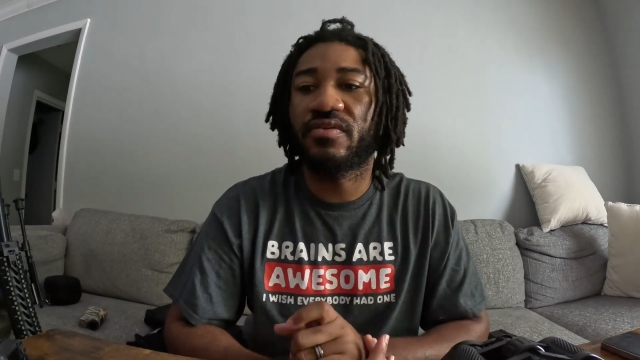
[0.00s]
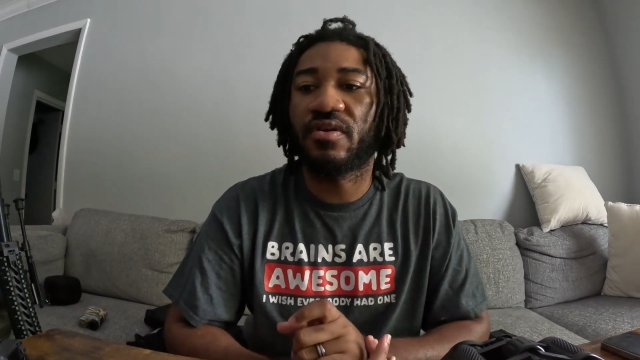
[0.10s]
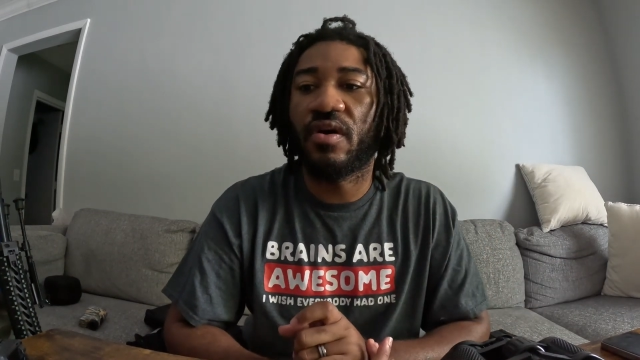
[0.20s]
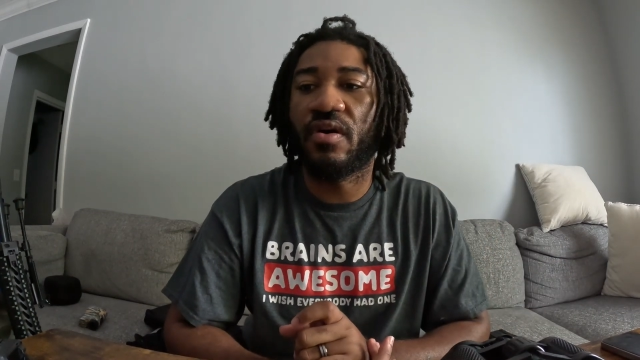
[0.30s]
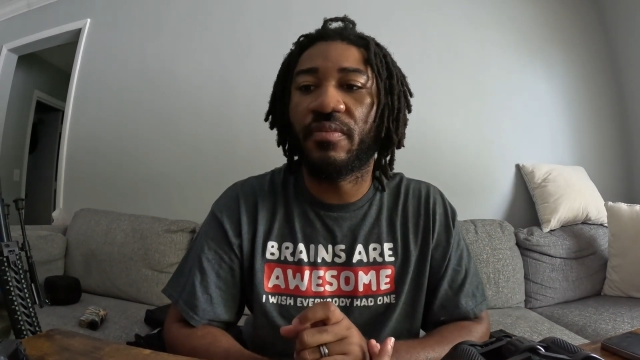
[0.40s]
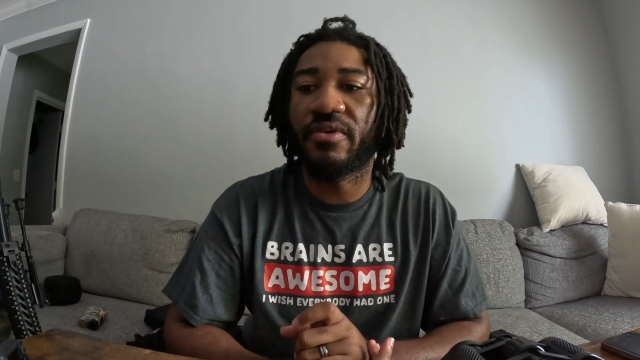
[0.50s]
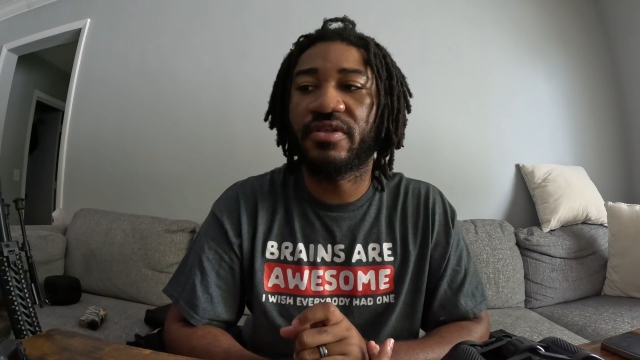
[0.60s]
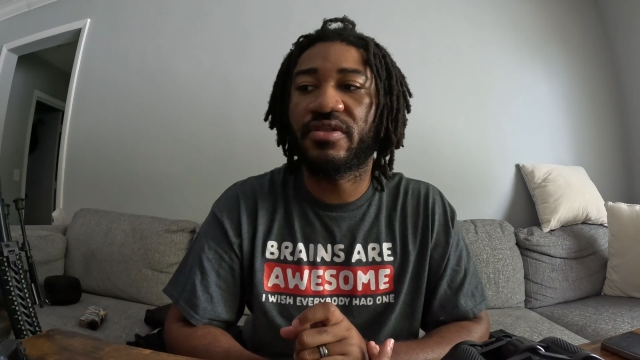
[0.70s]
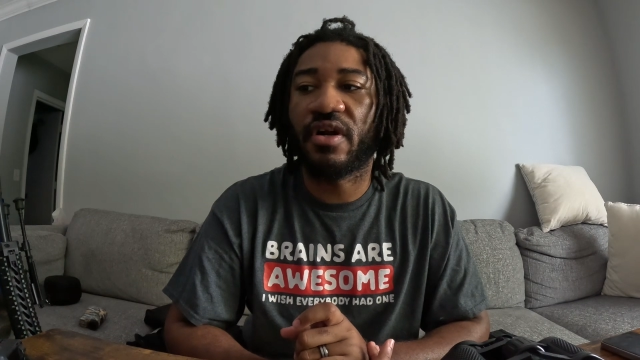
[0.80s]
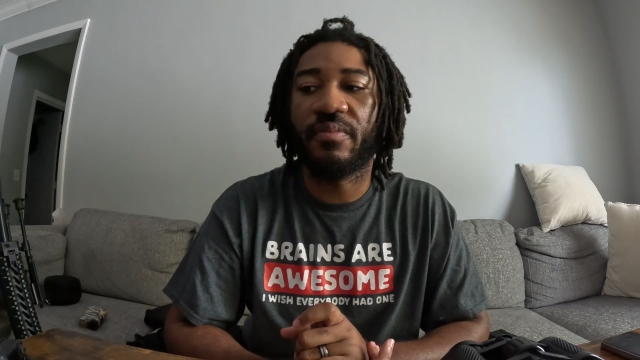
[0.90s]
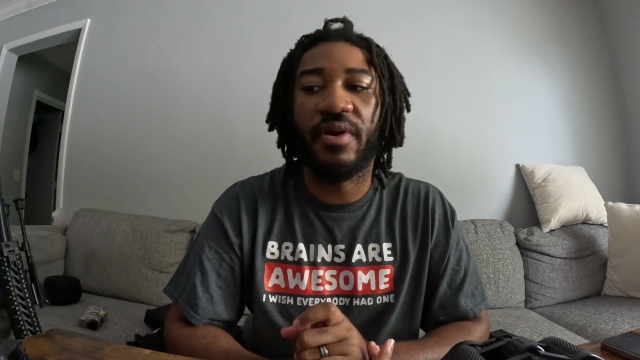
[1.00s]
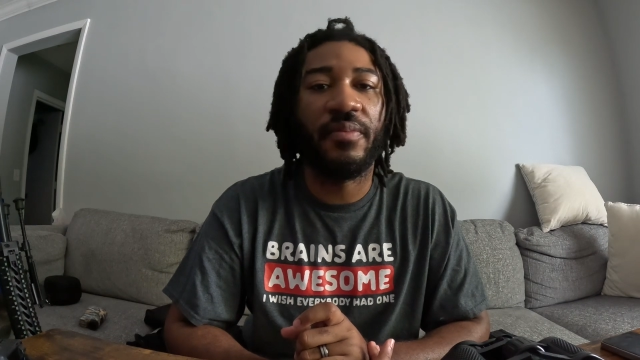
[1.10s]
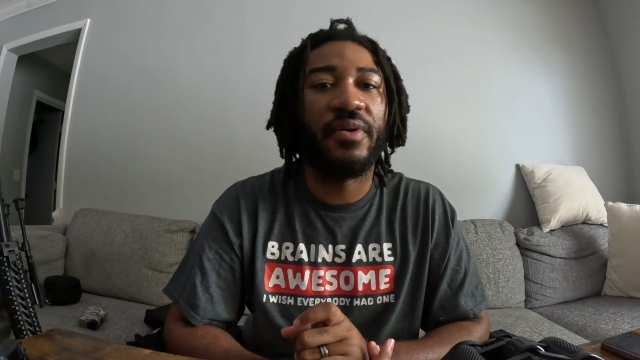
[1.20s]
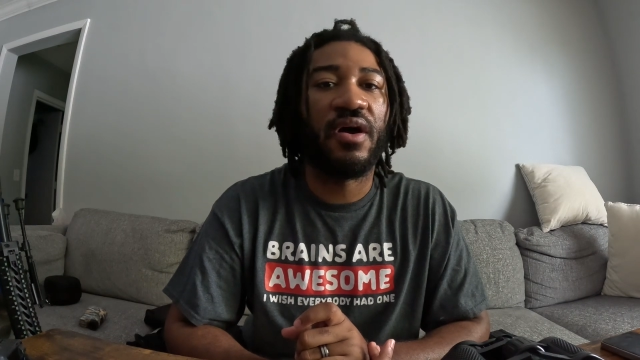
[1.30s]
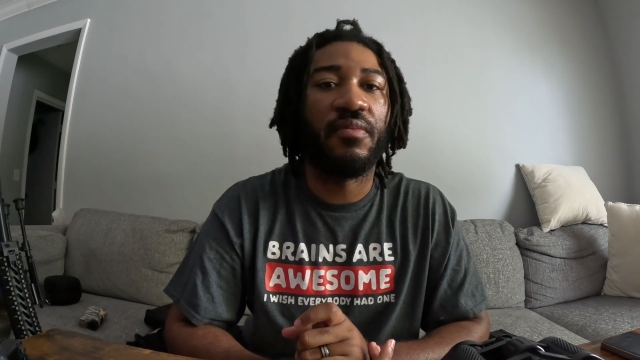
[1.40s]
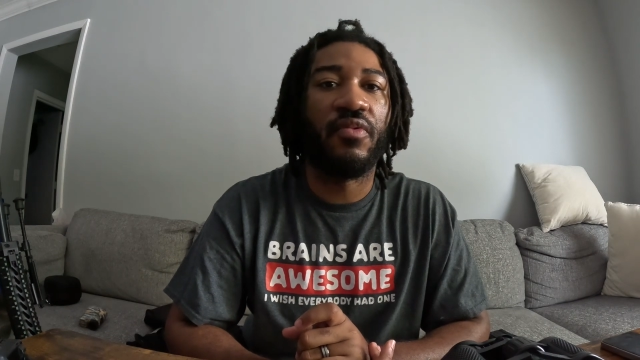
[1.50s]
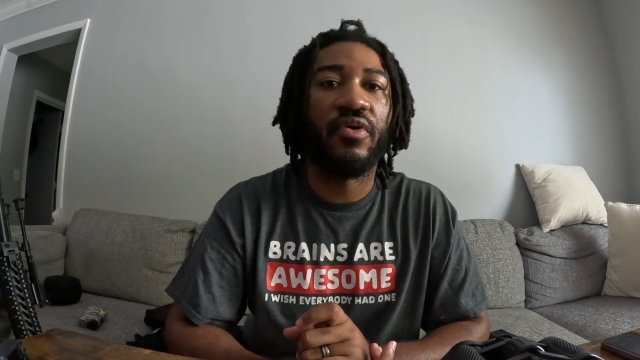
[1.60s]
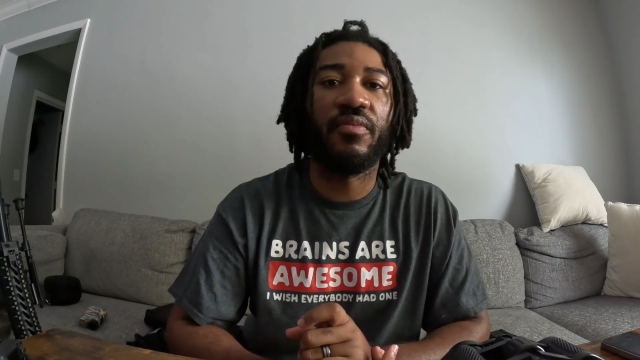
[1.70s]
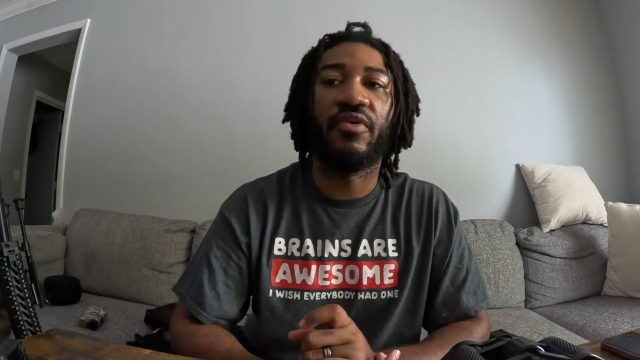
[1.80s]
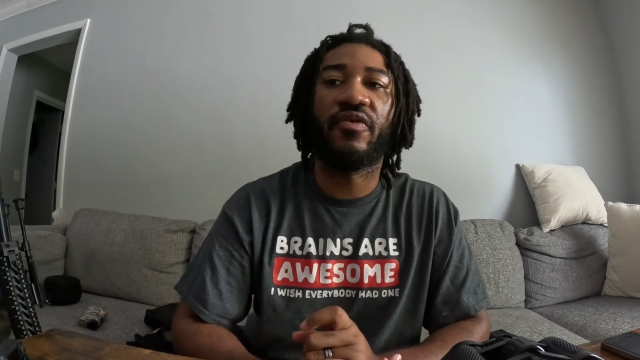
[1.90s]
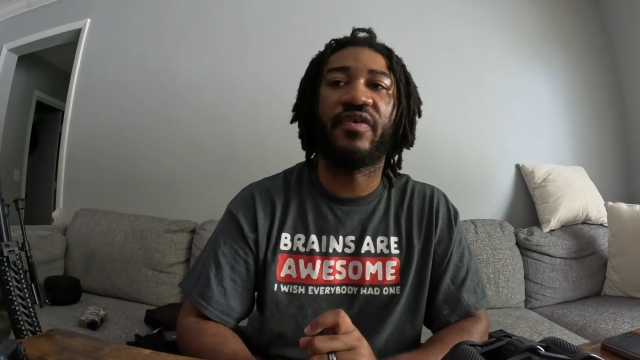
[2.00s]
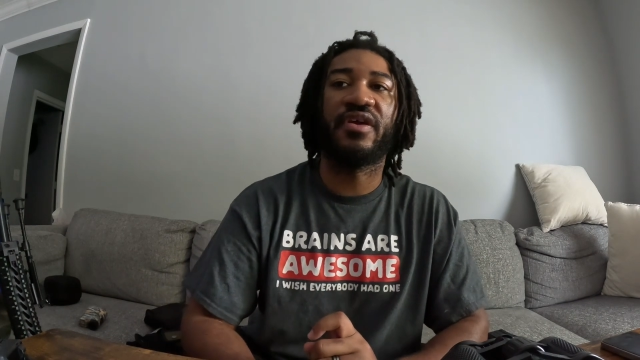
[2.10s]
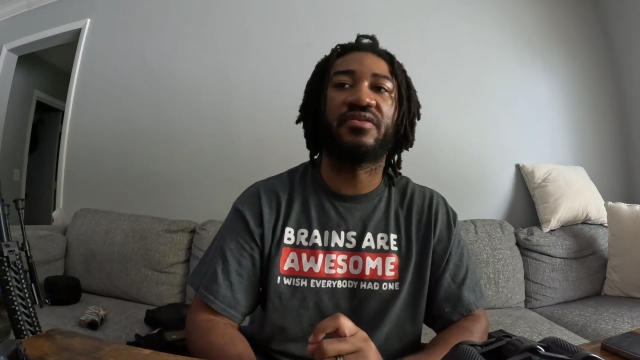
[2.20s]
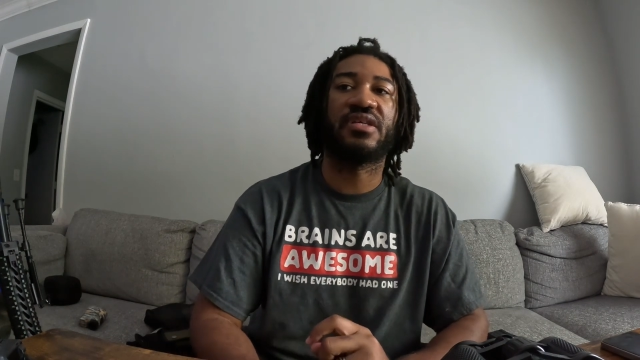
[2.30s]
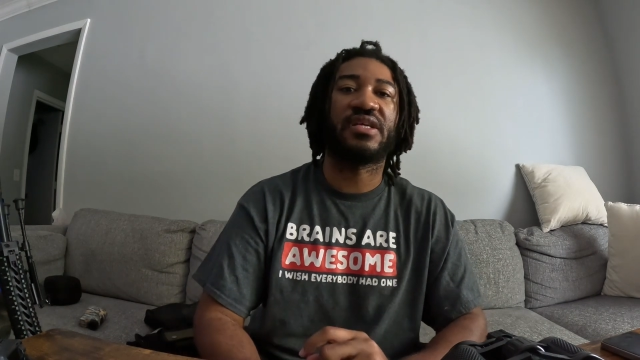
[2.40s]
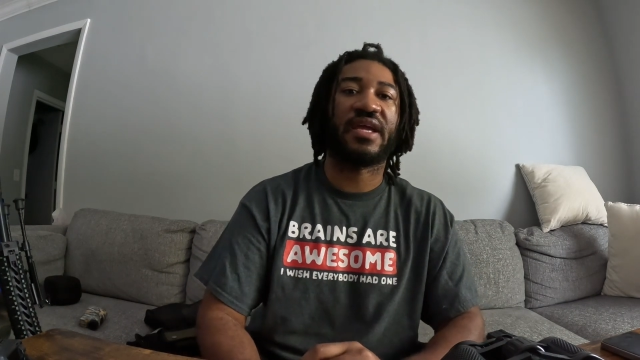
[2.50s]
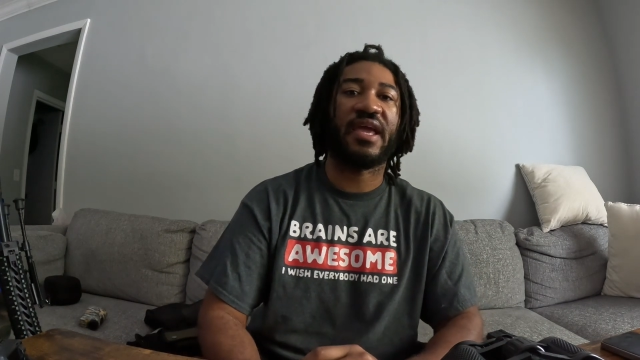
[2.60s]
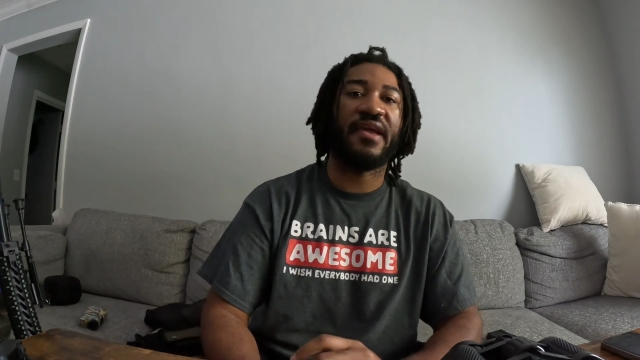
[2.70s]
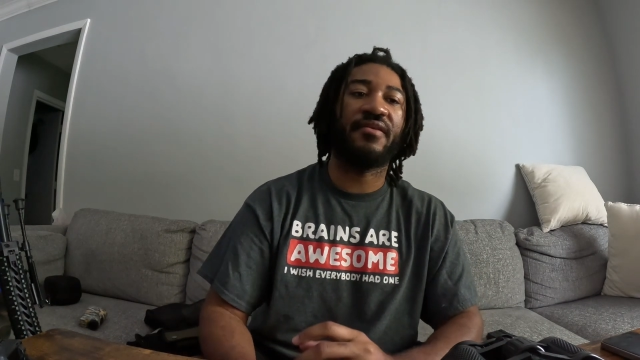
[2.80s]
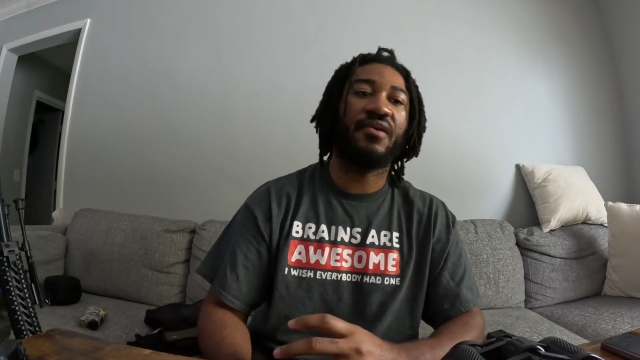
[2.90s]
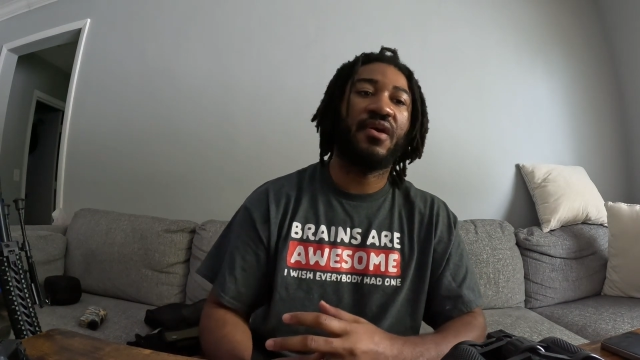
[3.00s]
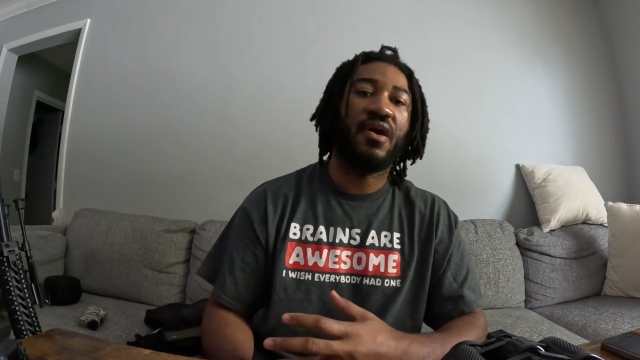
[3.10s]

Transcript: So I'm going to start pumping out more and more videos as I can.